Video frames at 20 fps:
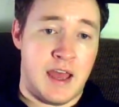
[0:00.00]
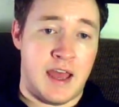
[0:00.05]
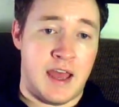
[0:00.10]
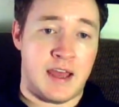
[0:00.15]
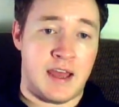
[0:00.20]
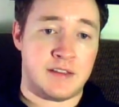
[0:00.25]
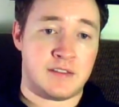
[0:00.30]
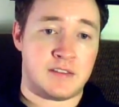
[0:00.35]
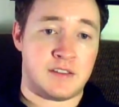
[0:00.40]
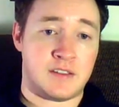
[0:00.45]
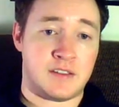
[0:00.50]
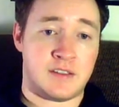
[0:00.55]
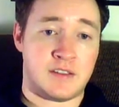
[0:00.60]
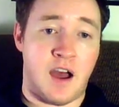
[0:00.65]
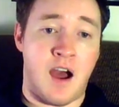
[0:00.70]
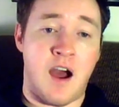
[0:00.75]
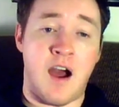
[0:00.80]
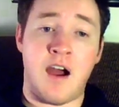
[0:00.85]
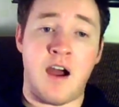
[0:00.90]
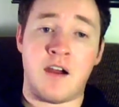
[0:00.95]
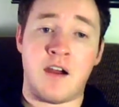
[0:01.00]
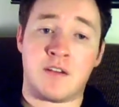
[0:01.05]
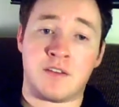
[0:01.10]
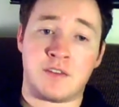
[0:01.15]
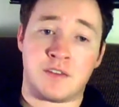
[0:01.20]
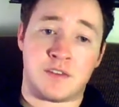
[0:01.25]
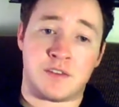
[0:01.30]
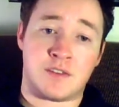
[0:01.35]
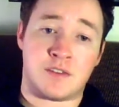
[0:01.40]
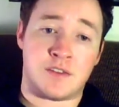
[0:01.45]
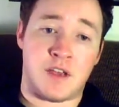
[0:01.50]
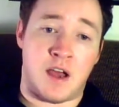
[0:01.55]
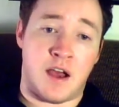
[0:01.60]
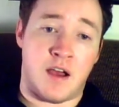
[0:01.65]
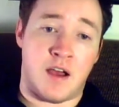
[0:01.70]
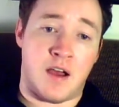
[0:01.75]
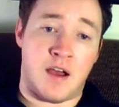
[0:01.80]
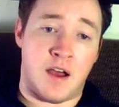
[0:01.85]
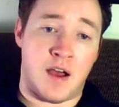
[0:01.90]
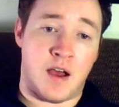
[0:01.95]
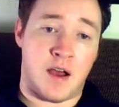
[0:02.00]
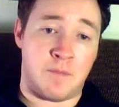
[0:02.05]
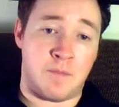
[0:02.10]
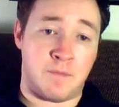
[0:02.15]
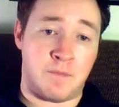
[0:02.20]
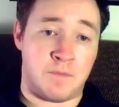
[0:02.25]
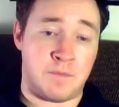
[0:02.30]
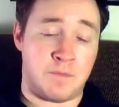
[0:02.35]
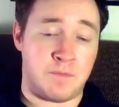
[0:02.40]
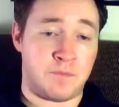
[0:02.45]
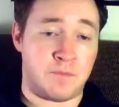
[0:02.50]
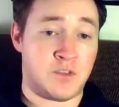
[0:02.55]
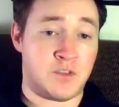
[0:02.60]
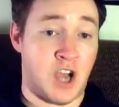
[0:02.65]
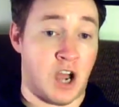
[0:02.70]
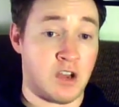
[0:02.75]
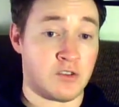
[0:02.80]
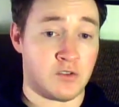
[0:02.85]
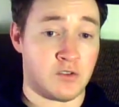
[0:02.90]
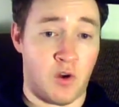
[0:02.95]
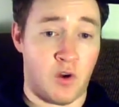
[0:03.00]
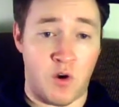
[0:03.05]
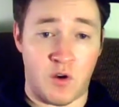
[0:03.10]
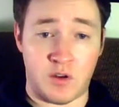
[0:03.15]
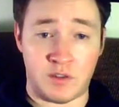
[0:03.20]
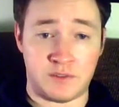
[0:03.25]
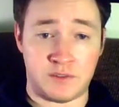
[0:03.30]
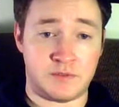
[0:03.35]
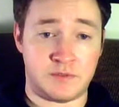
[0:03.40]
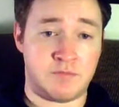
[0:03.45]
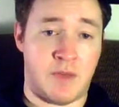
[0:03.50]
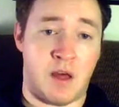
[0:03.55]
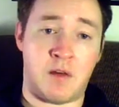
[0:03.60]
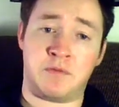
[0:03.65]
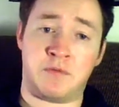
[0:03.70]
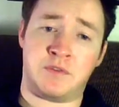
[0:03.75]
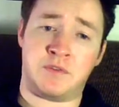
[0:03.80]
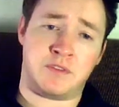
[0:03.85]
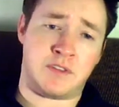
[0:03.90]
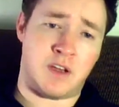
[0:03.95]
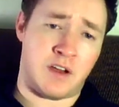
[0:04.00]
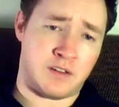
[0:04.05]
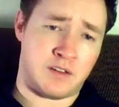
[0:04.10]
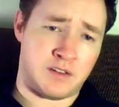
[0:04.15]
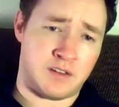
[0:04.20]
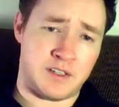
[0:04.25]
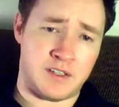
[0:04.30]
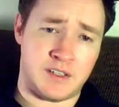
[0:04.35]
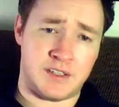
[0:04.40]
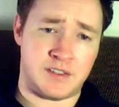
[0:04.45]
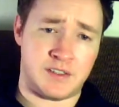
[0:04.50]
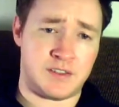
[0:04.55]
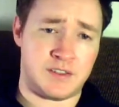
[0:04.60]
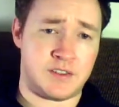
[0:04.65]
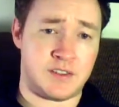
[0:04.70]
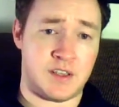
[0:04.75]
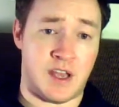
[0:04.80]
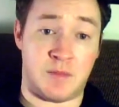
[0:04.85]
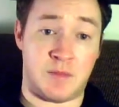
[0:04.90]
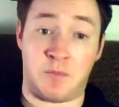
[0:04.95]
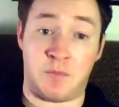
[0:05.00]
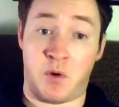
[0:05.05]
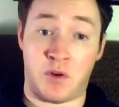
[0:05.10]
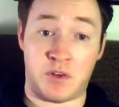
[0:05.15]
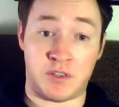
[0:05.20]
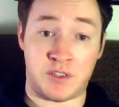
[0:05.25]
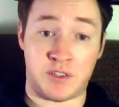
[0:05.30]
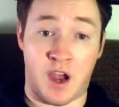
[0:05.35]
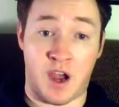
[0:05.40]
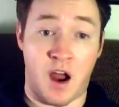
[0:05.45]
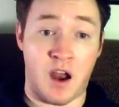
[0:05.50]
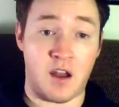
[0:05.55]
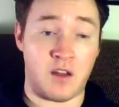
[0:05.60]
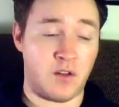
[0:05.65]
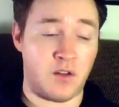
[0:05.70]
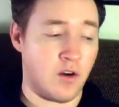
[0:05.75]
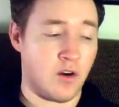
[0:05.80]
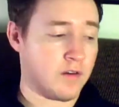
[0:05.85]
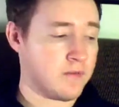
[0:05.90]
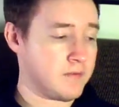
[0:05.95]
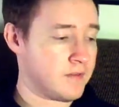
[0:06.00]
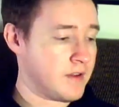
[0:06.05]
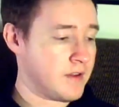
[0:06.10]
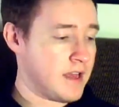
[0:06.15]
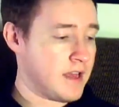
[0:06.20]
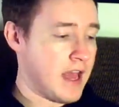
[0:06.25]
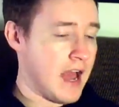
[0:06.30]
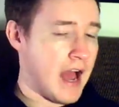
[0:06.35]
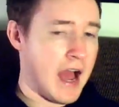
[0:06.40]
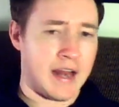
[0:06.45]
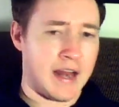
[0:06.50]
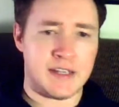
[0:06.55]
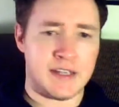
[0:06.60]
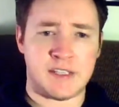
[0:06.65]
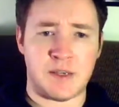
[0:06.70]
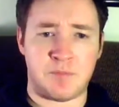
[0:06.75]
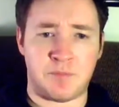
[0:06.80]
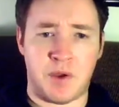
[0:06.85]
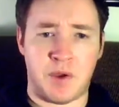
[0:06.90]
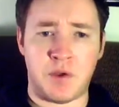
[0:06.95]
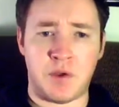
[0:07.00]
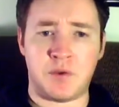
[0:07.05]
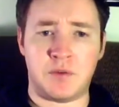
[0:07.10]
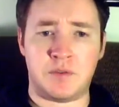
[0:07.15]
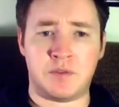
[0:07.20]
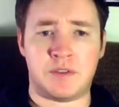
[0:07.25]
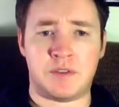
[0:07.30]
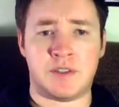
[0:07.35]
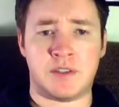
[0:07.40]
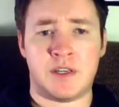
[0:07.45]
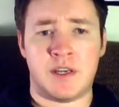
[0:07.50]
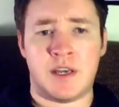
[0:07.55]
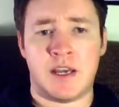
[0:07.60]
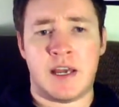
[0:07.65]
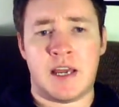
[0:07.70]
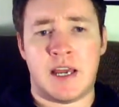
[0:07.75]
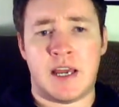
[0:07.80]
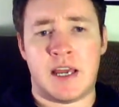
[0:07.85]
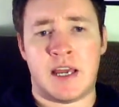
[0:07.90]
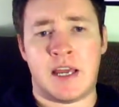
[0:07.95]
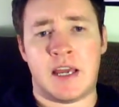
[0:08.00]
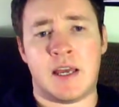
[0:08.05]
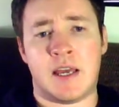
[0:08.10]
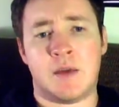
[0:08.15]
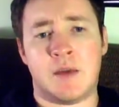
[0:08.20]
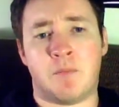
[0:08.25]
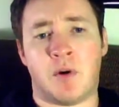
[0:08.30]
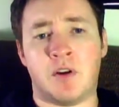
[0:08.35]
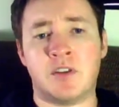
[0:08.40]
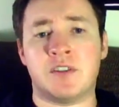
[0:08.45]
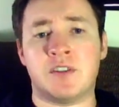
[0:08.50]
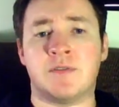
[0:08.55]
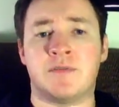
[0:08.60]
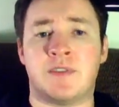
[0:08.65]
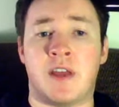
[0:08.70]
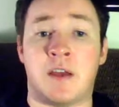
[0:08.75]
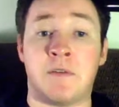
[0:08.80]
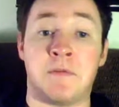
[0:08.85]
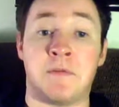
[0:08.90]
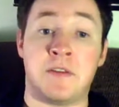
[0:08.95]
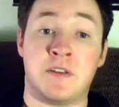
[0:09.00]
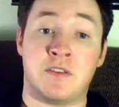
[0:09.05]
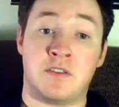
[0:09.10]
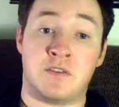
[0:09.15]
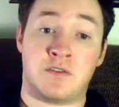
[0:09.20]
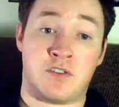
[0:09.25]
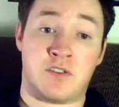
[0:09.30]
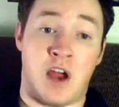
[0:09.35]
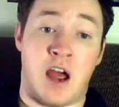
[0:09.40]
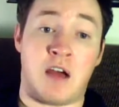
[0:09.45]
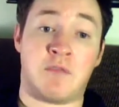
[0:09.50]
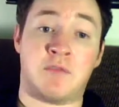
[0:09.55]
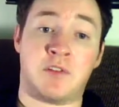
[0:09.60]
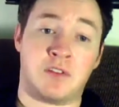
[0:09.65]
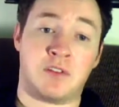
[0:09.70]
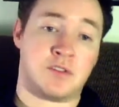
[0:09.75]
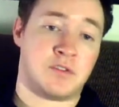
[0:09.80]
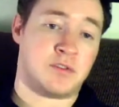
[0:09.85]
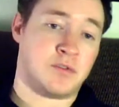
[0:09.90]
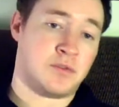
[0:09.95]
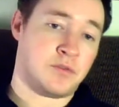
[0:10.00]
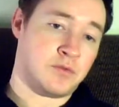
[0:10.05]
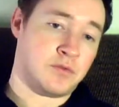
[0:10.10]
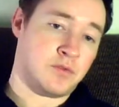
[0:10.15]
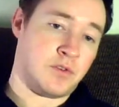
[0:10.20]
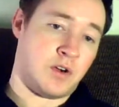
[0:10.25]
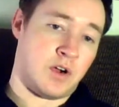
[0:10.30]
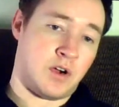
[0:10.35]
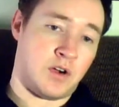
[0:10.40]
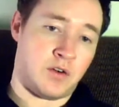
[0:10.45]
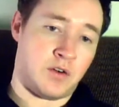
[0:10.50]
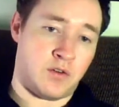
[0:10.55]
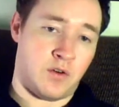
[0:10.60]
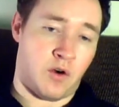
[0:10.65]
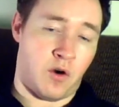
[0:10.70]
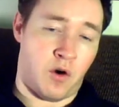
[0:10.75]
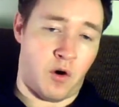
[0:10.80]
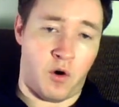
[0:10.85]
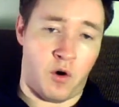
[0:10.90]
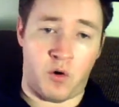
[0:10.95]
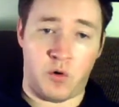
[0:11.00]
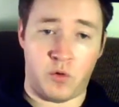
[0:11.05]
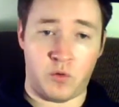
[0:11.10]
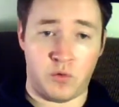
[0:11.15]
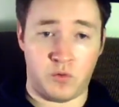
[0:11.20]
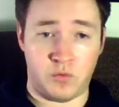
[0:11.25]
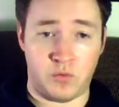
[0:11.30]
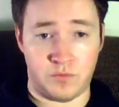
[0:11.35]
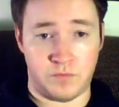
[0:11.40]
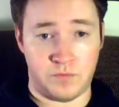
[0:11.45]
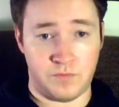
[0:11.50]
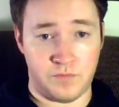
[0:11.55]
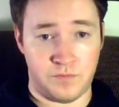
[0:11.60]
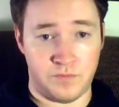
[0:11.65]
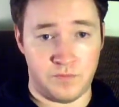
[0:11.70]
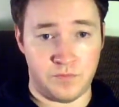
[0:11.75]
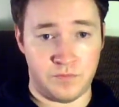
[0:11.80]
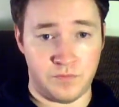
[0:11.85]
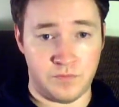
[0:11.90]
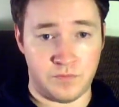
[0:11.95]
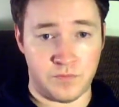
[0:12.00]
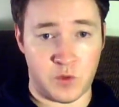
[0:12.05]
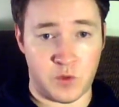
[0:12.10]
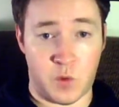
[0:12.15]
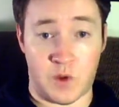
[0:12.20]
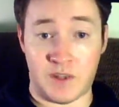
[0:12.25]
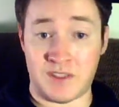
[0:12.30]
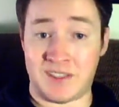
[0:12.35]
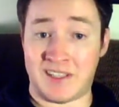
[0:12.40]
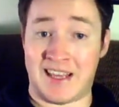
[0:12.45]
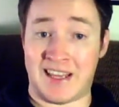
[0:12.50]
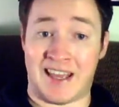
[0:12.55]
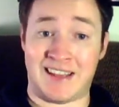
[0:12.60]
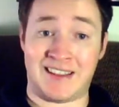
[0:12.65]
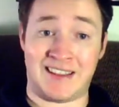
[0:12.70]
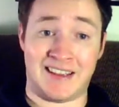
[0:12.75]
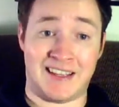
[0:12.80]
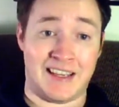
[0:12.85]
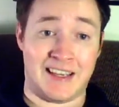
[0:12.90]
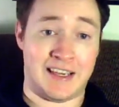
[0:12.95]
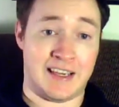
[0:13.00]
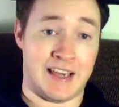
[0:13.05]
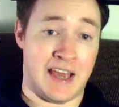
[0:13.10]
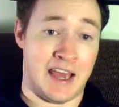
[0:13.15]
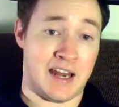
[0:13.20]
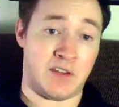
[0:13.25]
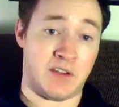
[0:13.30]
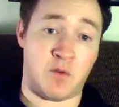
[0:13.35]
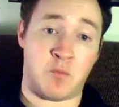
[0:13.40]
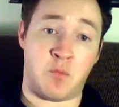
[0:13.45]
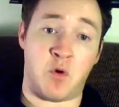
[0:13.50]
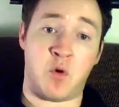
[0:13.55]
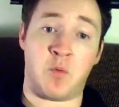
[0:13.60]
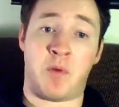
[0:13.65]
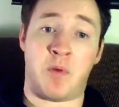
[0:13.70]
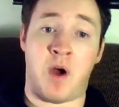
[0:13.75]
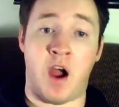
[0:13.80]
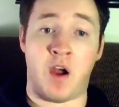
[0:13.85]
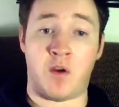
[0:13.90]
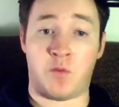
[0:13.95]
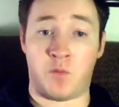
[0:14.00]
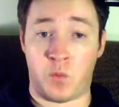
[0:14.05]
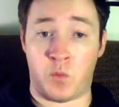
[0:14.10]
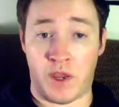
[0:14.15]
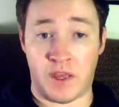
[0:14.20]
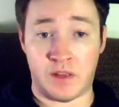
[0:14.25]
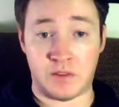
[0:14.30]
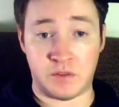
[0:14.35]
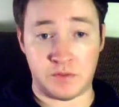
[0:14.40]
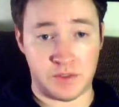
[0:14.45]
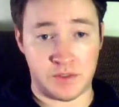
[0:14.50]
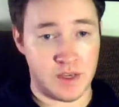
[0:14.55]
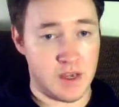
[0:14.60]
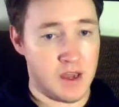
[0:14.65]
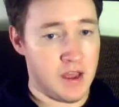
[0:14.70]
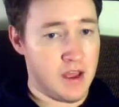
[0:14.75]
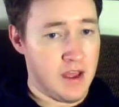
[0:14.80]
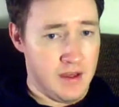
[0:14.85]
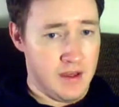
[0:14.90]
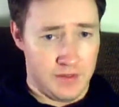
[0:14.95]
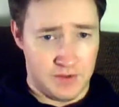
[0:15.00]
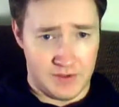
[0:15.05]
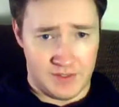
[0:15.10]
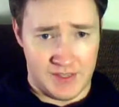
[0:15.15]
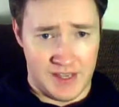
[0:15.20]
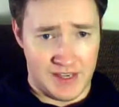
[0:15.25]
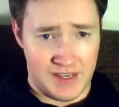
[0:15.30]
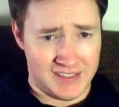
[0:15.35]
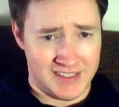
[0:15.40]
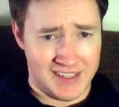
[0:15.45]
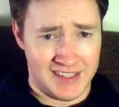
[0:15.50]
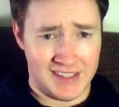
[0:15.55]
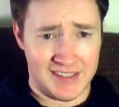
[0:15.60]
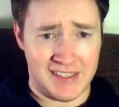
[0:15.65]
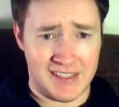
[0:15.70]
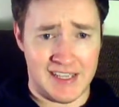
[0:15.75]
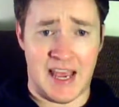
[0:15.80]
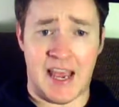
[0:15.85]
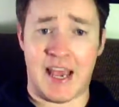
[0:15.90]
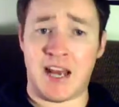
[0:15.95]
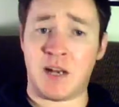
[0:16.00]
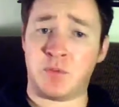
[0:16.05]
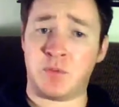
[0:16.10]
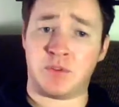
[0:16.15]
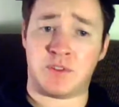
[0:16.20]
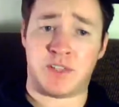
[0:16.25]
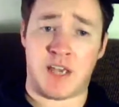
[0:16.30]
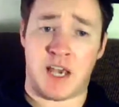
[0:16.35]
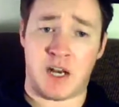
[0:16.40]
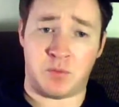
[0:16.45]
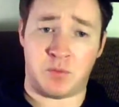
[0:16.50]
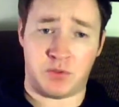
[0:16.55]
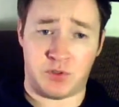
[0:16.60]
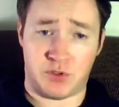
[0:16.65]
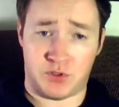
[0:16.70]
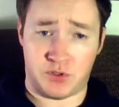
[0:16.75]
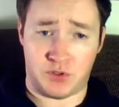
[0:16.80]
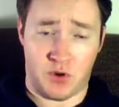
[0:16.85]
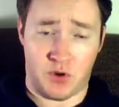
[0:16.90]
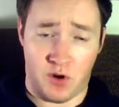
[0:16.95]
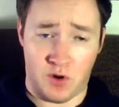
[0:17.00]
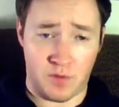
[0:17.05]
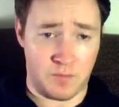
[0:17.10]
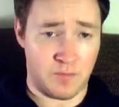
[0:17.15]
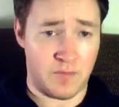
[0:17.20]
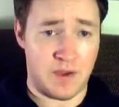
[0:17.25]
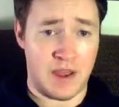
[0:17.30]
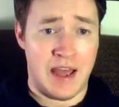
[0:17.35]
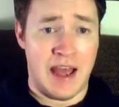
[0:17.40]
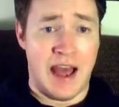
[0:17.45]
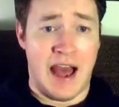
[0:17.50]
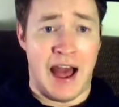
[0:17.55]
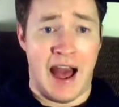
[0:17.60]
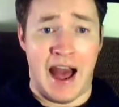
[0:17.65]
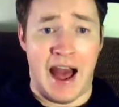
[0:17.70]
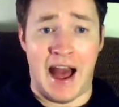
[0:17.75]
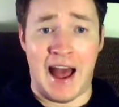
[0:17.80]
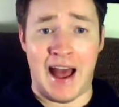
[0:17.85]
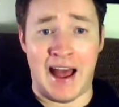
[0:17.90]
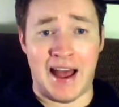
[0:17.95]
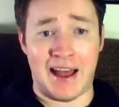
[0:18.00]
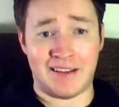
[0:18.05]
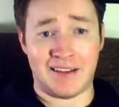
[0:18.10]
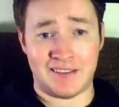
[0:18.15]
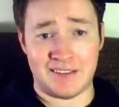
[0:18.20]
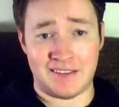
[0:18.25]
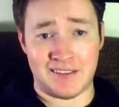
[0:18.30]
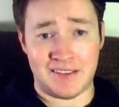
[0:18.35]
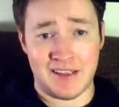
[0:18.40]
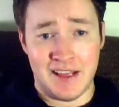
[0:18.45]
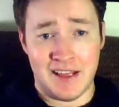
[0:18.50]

It stars Charles Lawton, Melvyn Douglas, and Boris Karloff, and it's about a bunch of different travellers who are all coincidentally in a remote part of Wales. There's this terrible, terrible storm, and